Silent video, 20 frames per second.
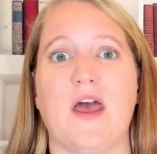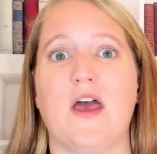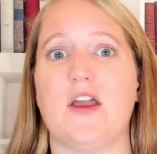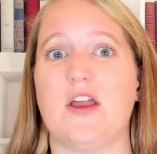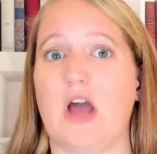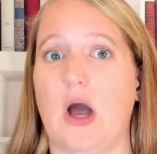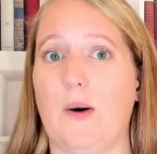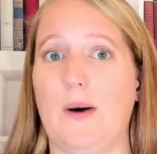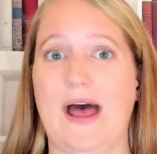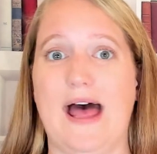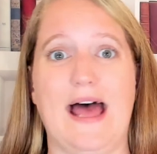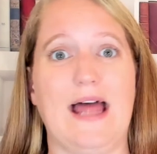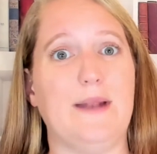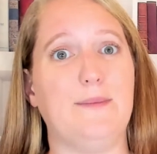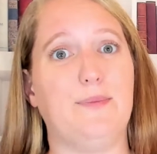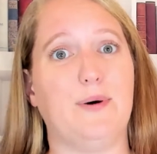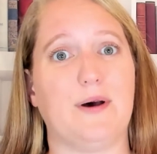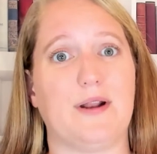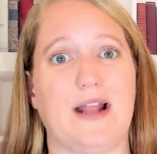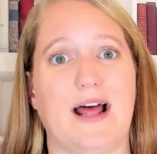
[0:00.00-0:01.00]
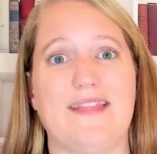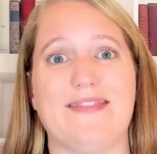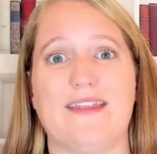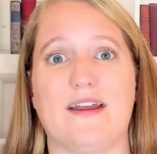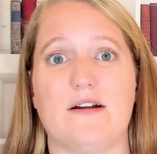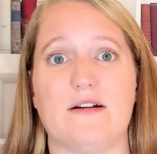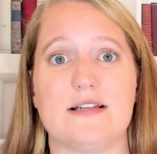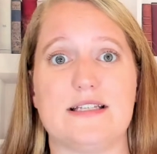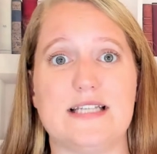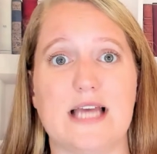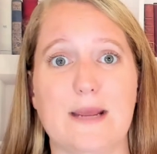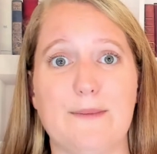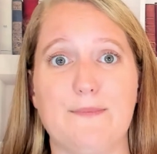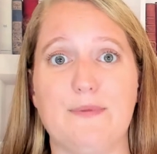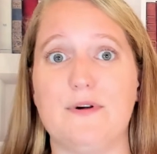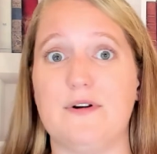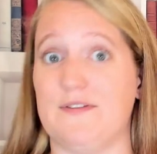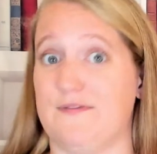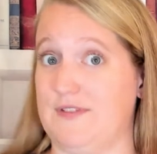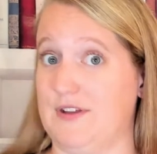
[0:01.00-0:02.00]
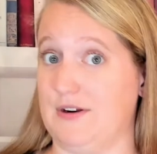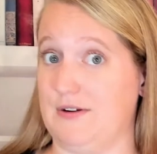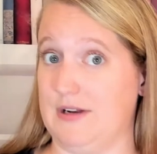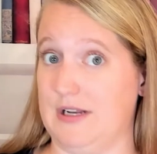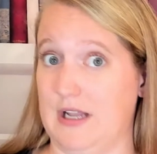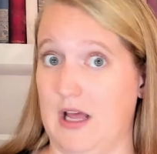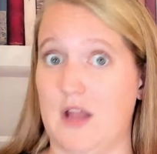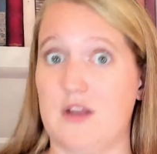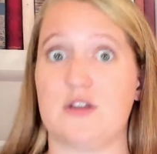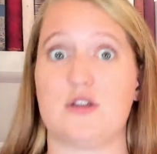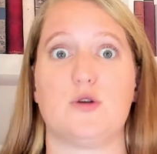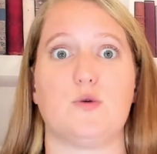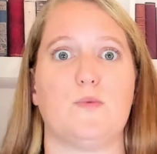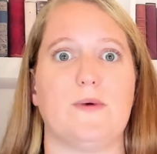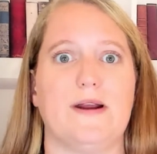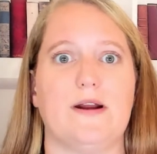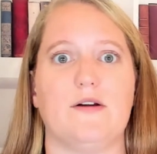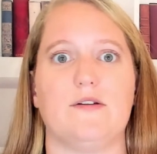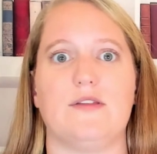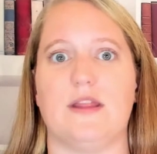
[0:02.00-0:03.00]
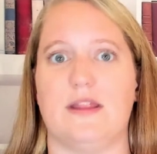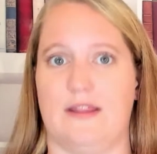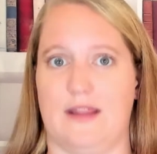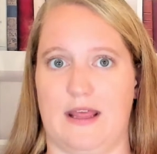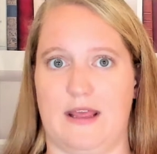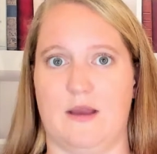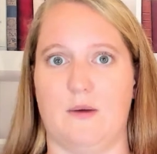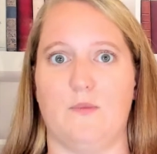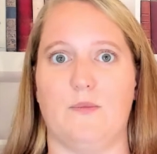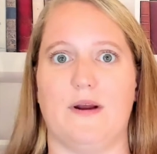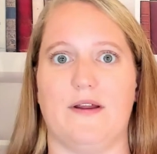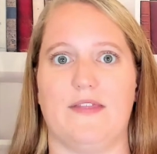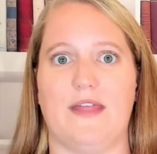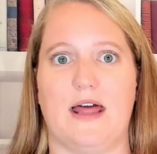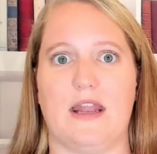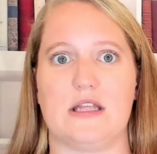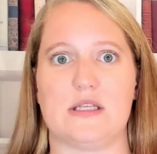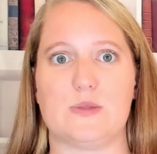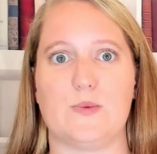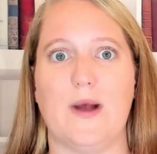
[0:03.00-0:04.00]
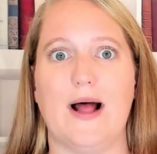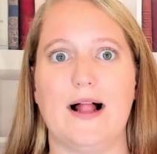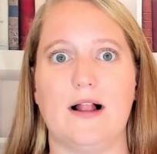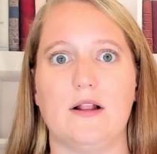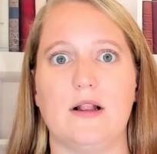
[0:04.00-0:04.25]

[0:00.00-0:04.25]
Go ahead, put on their diaper. If they're in underwear, then they can wear that as well,